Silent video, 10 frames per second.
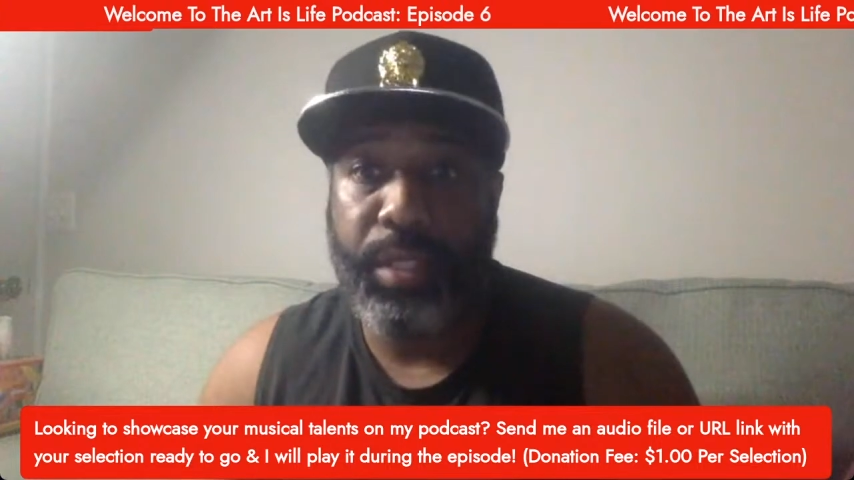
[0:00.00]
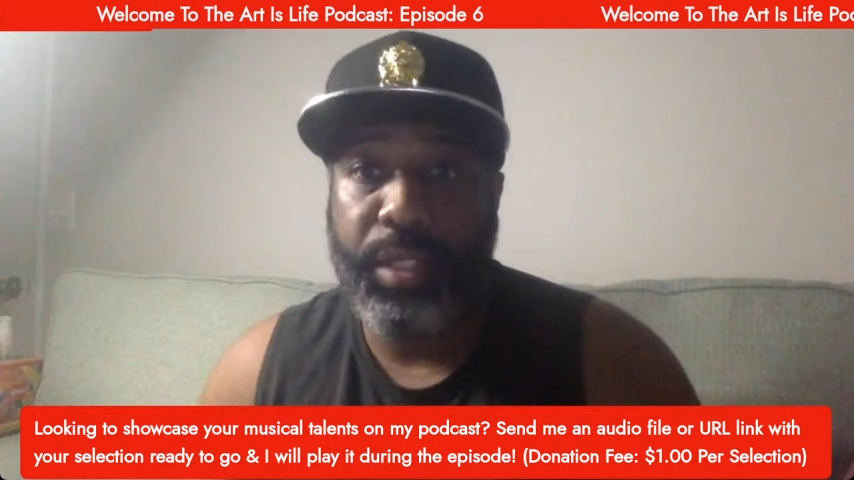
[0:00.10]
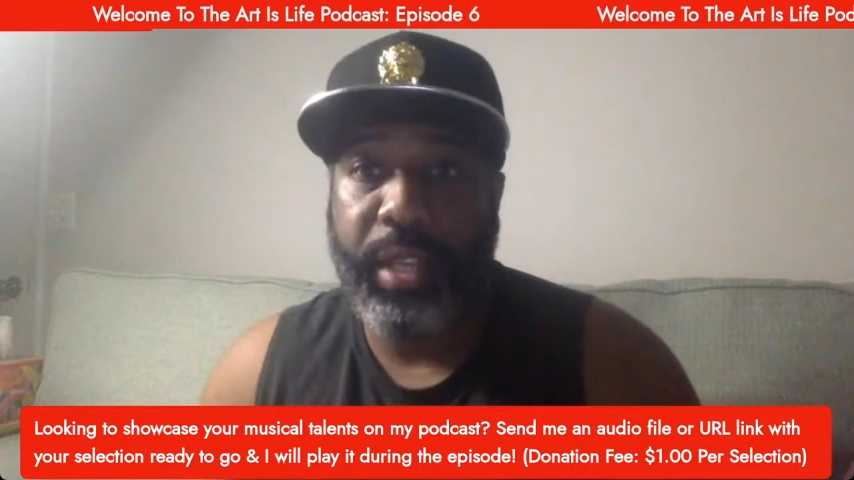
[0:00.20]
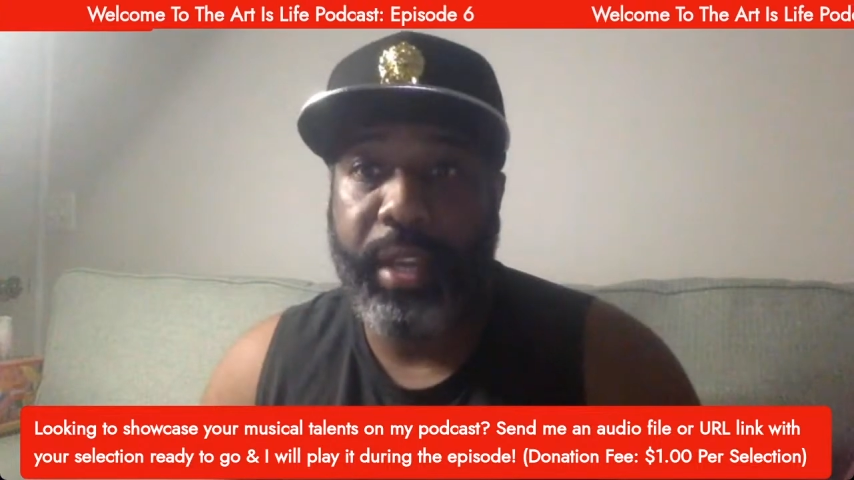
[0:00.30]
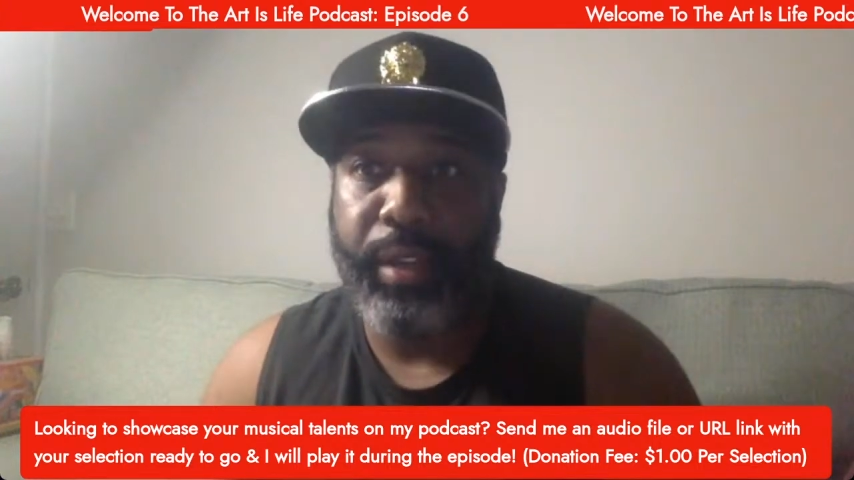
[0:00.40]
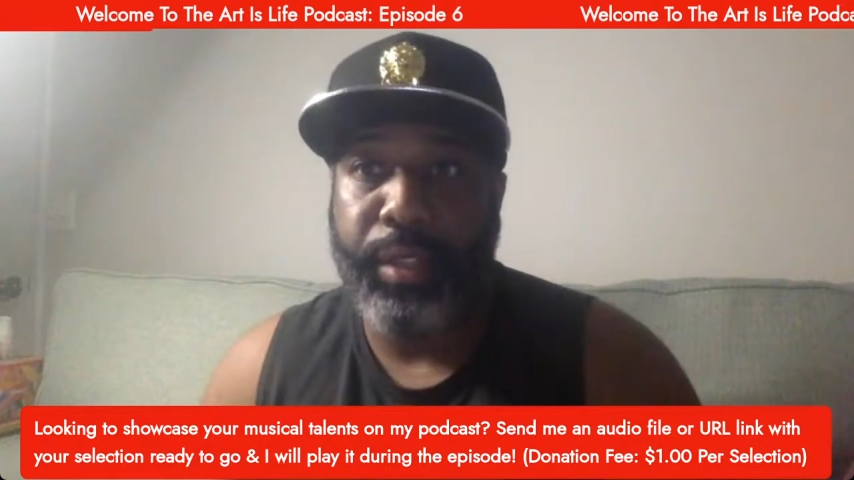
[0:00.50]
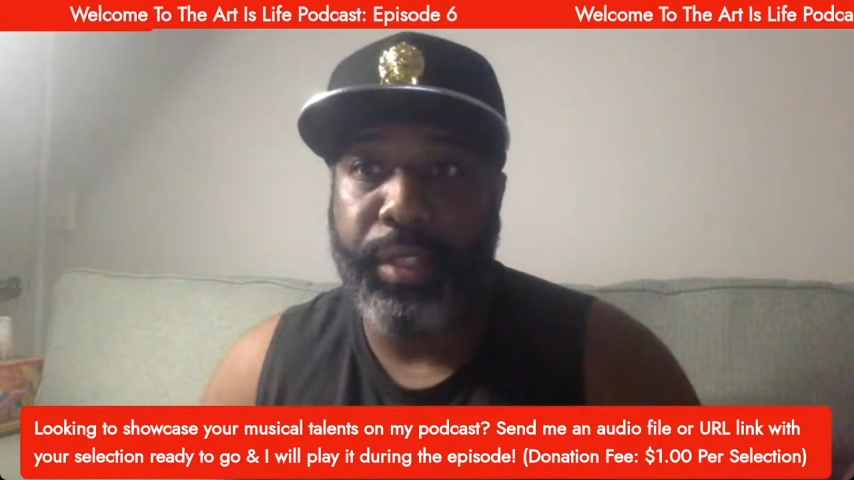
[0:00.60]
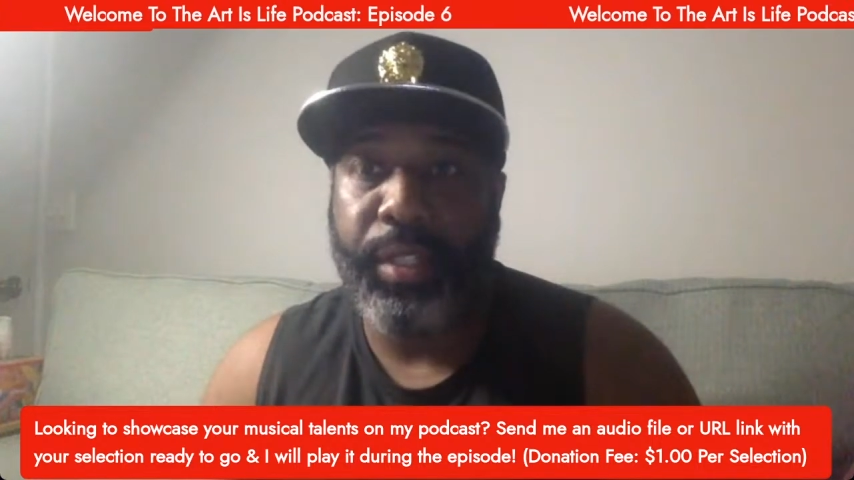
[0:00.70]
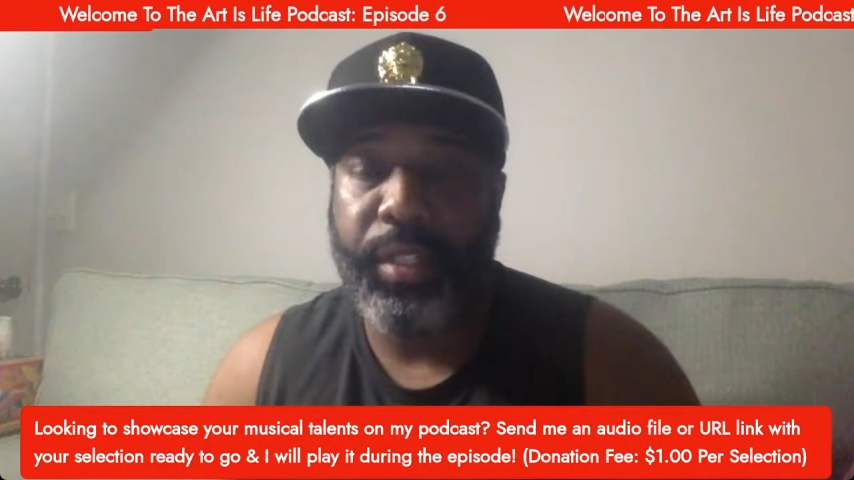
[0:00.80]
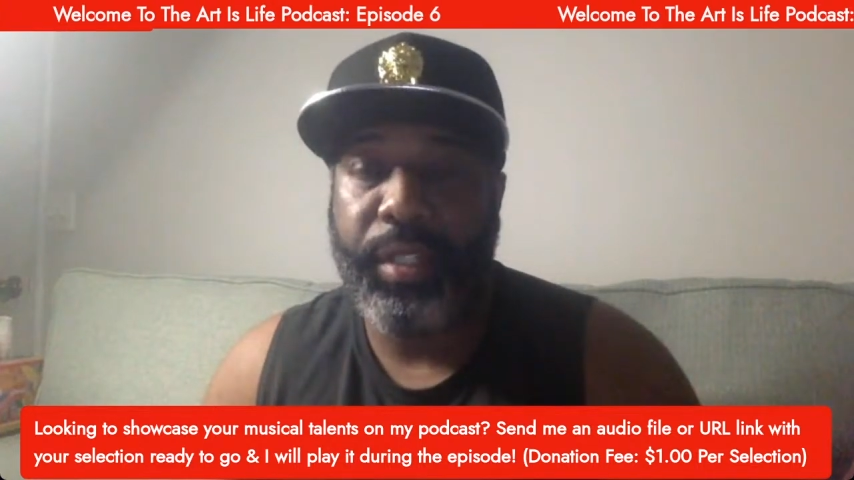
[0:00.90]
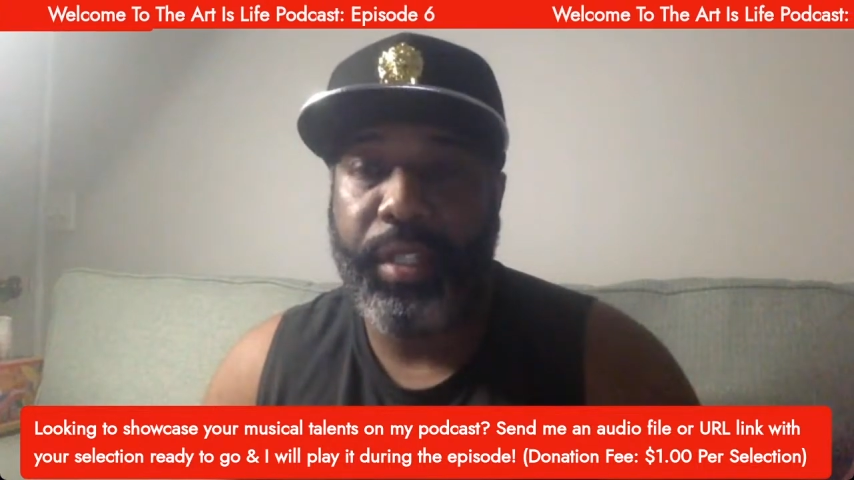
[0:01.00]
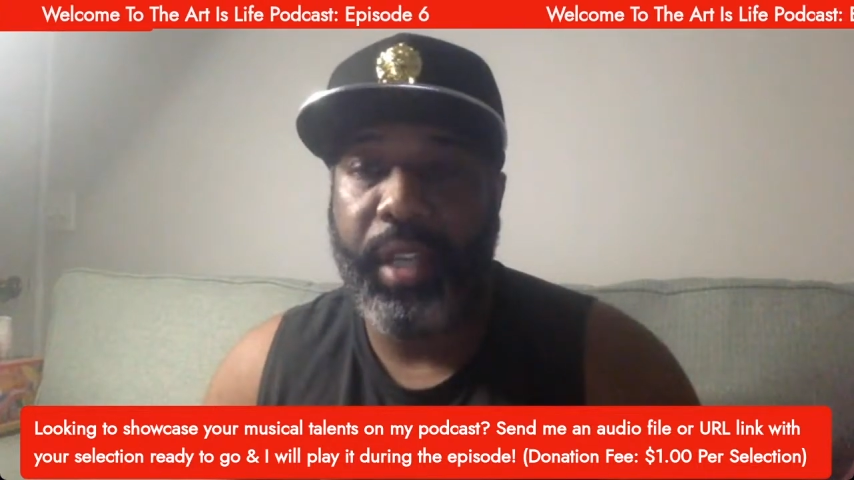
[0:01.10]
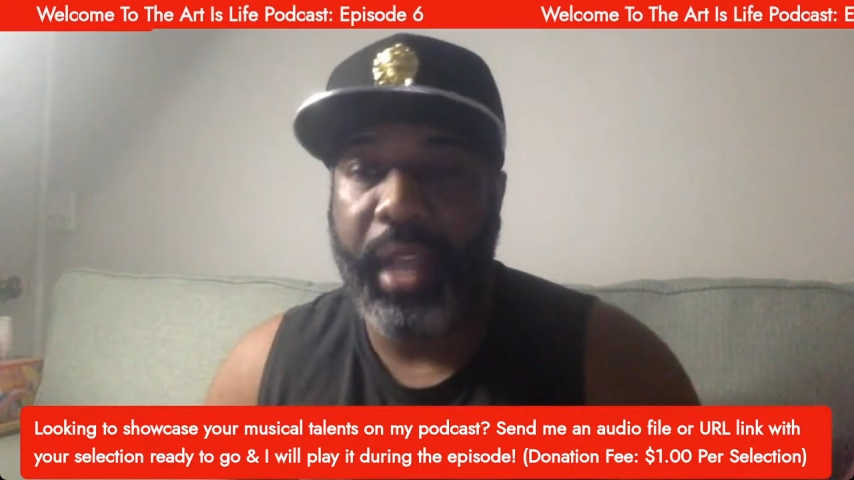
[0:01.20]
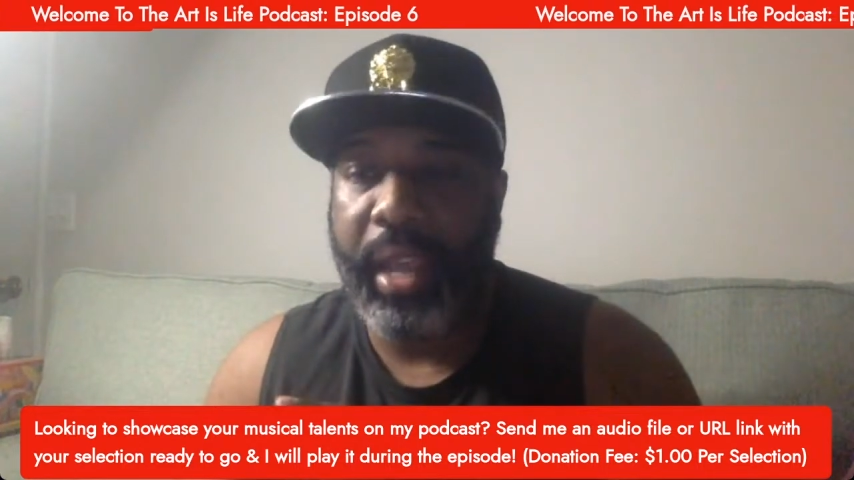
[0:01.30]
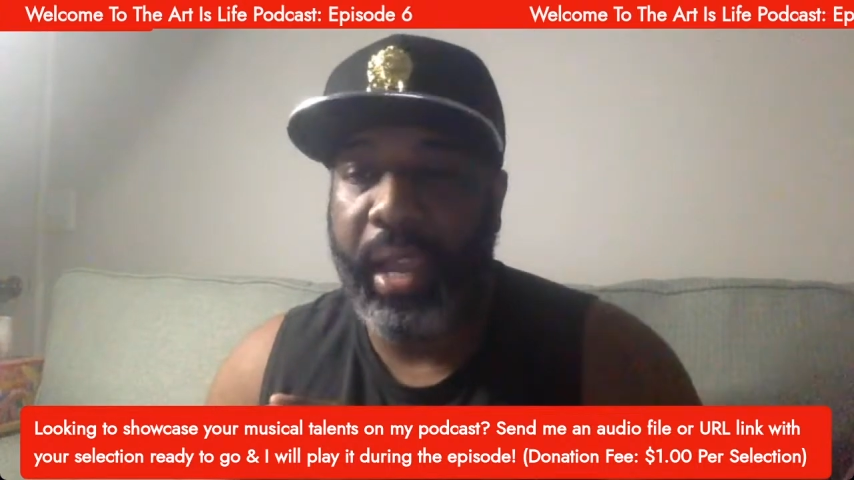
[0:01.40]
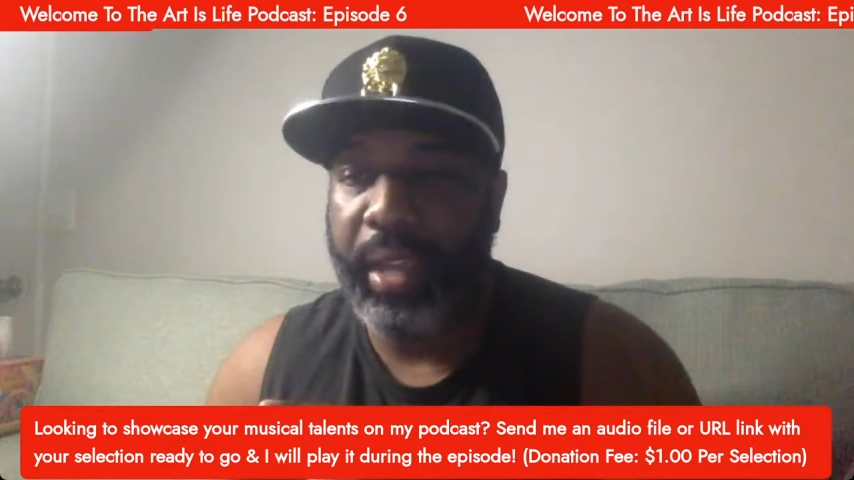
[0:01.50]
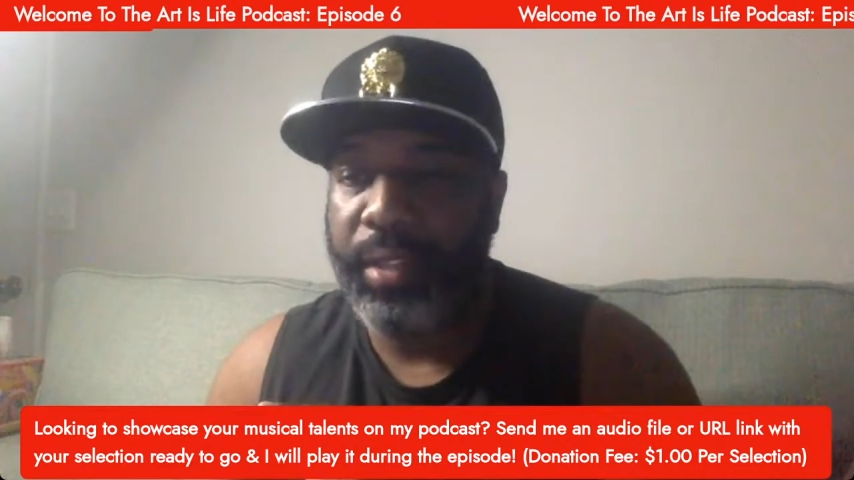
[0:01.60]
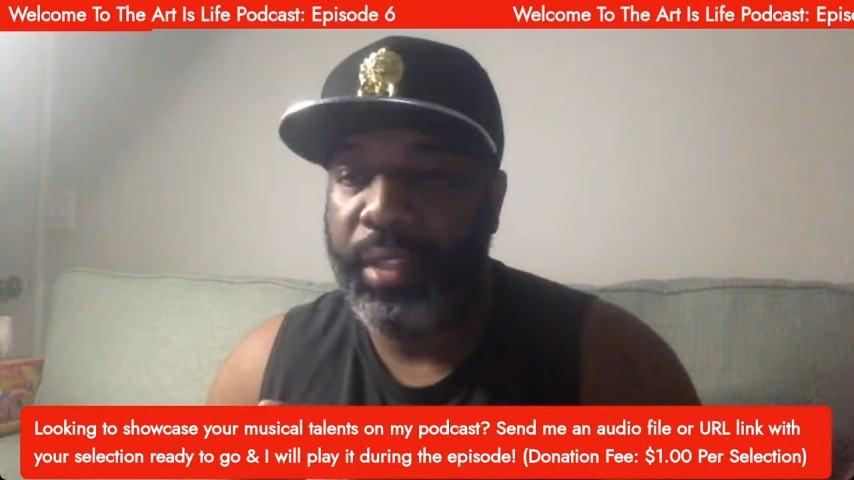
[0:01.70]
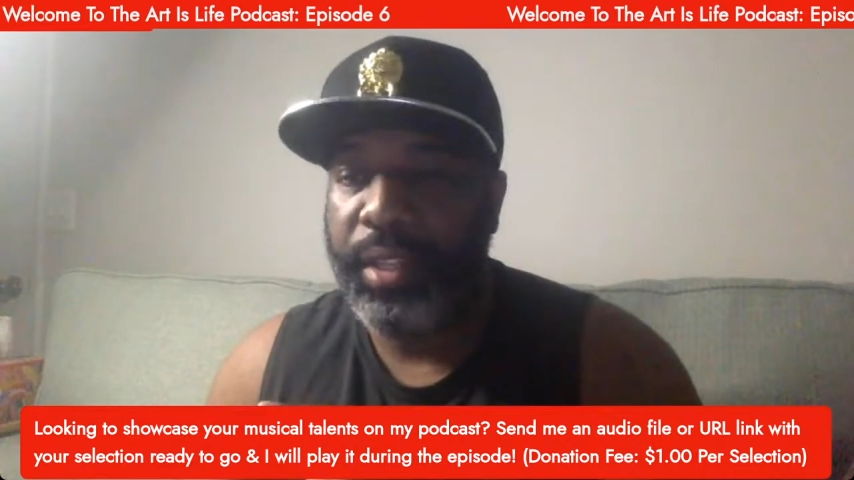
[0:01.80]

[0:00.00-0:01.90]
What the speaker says: character and,